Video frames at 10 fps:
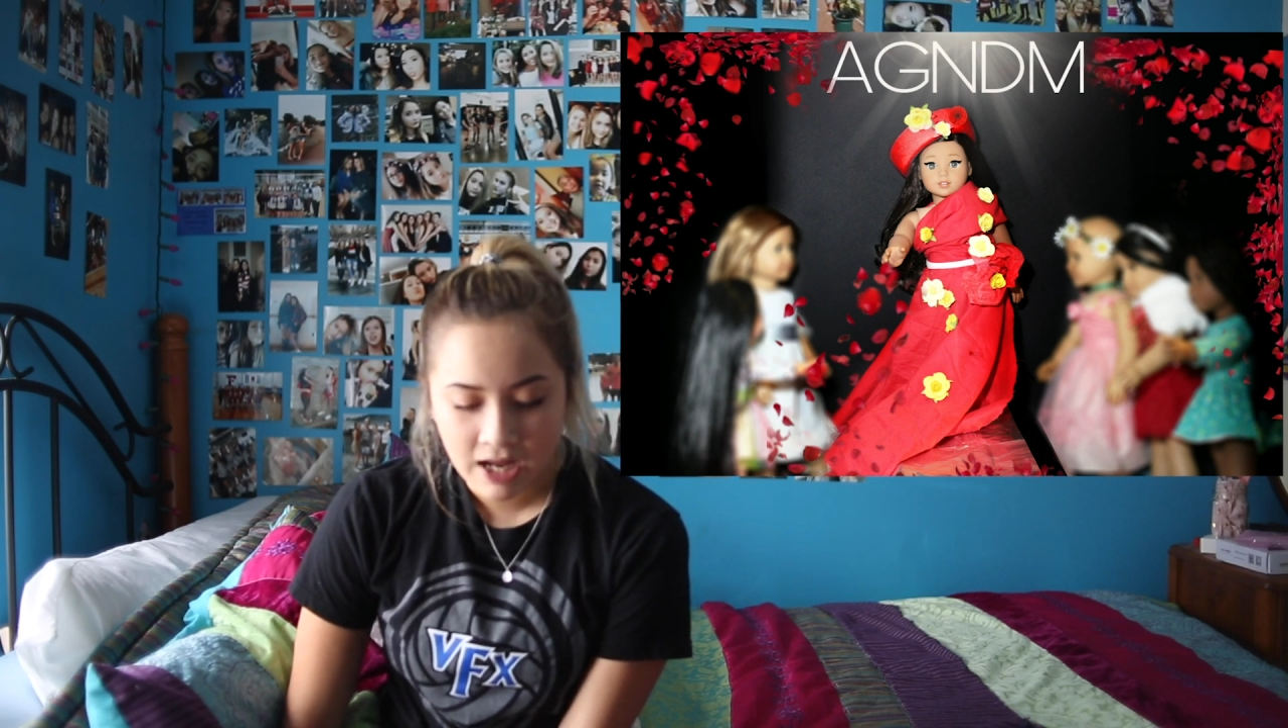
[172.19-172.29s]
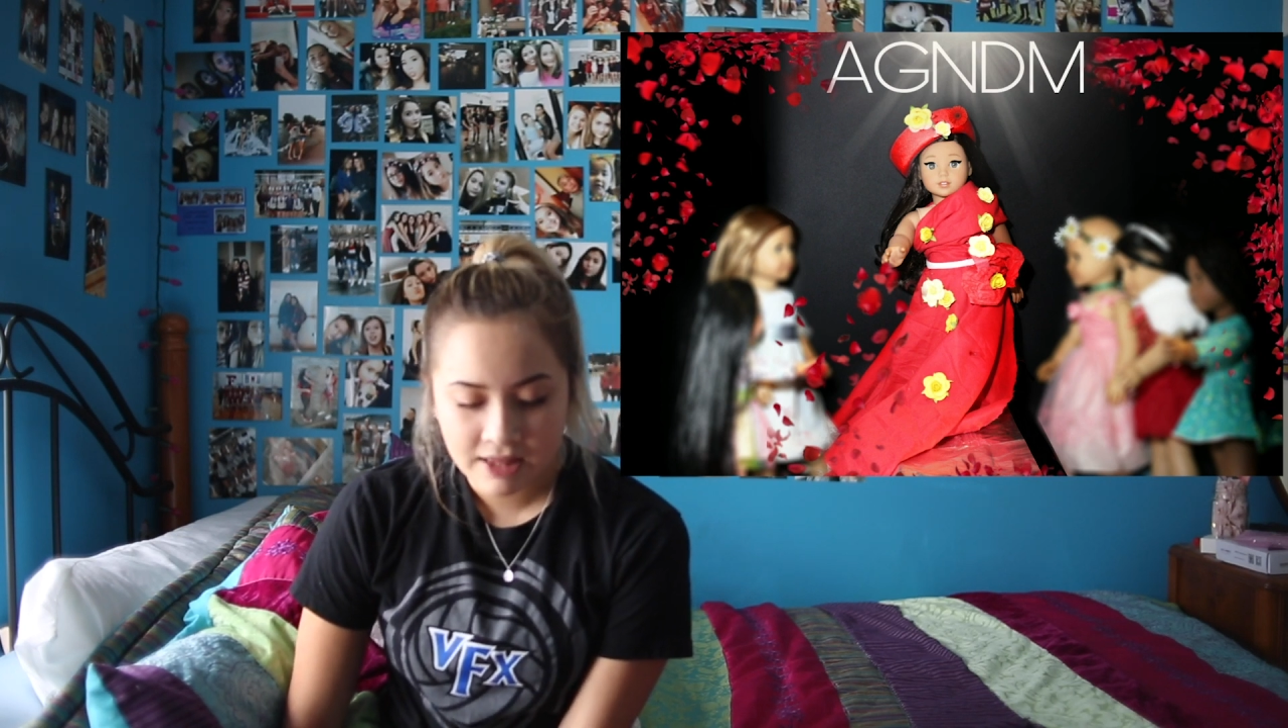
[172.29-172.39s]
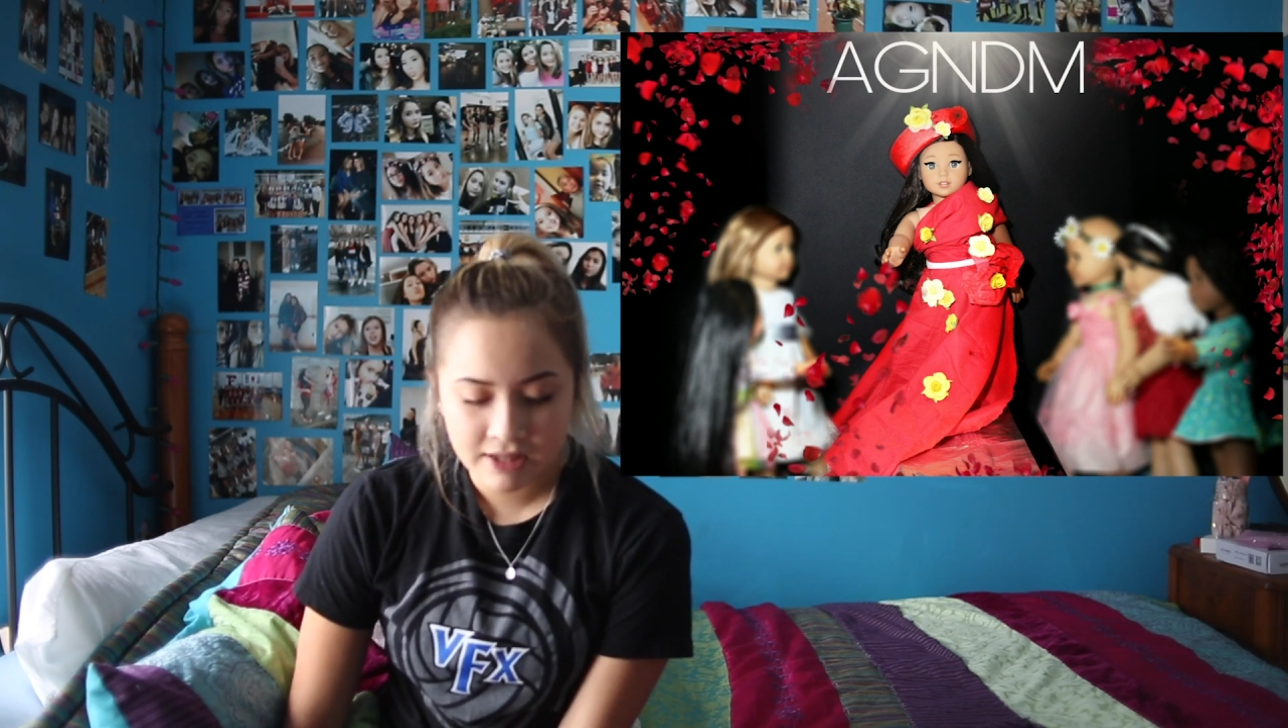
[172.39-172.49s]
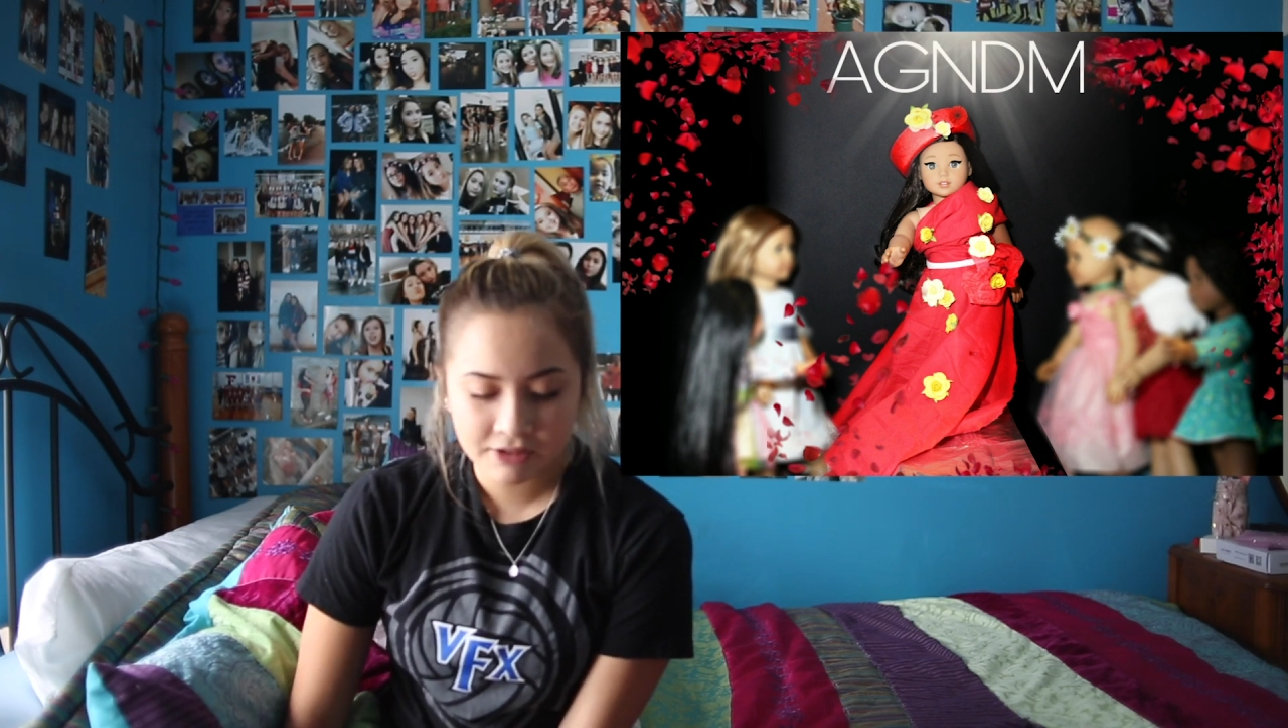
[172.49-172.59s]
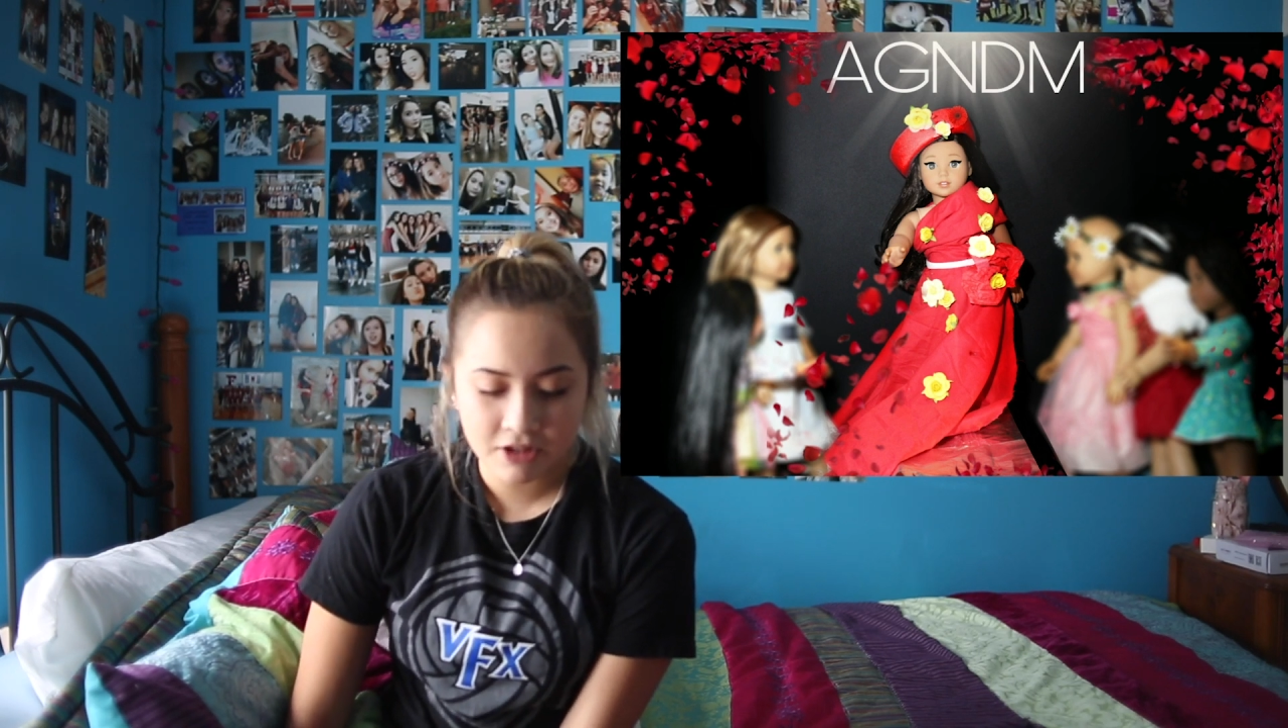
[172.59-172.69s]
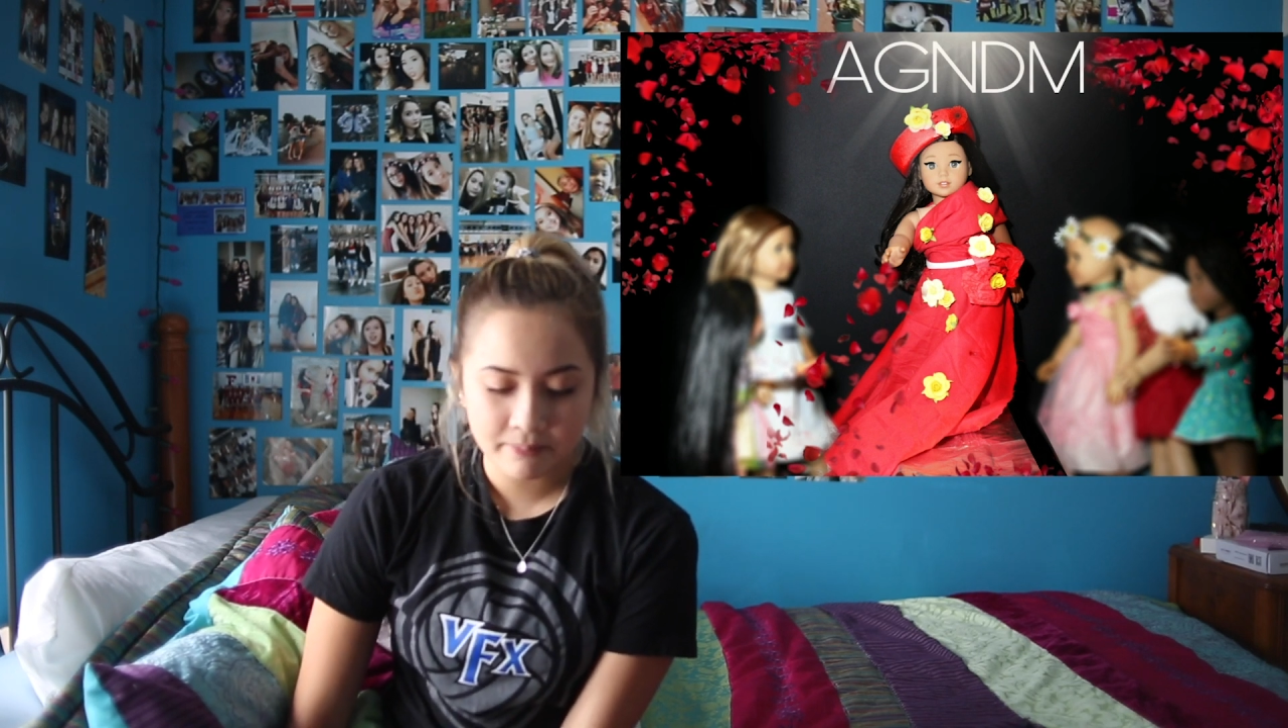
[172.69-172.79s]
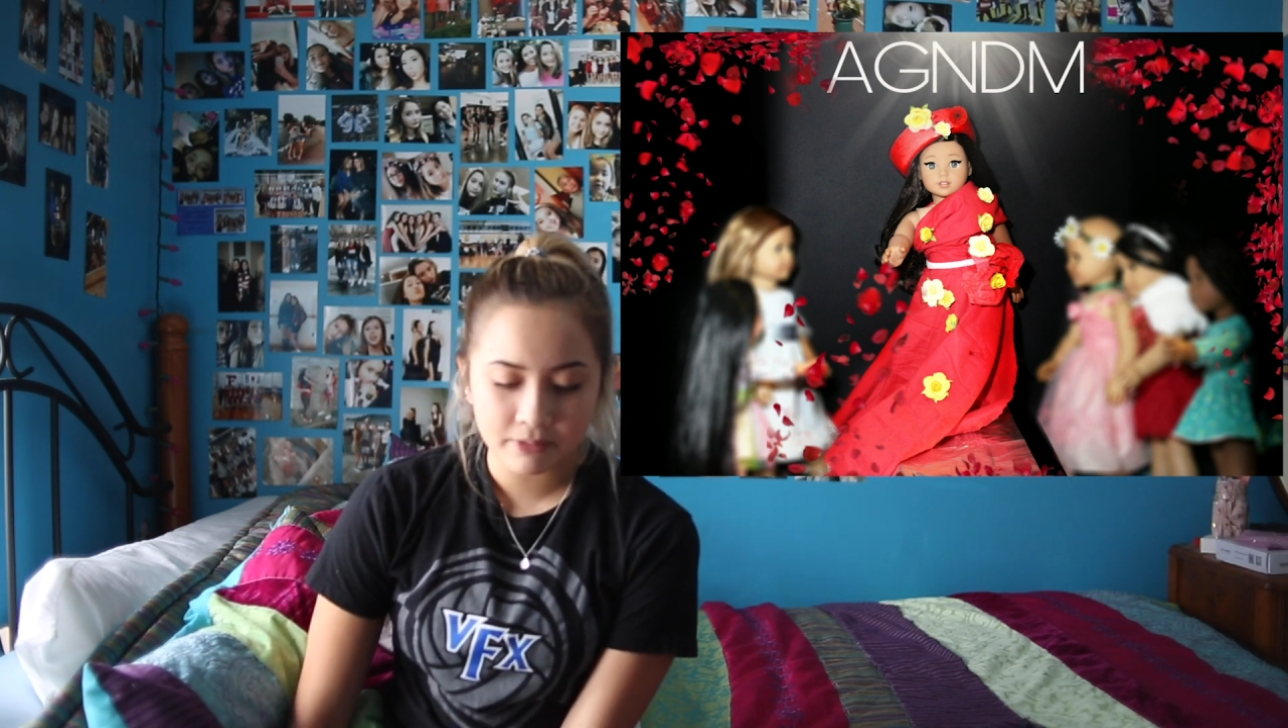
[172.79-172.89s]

I think the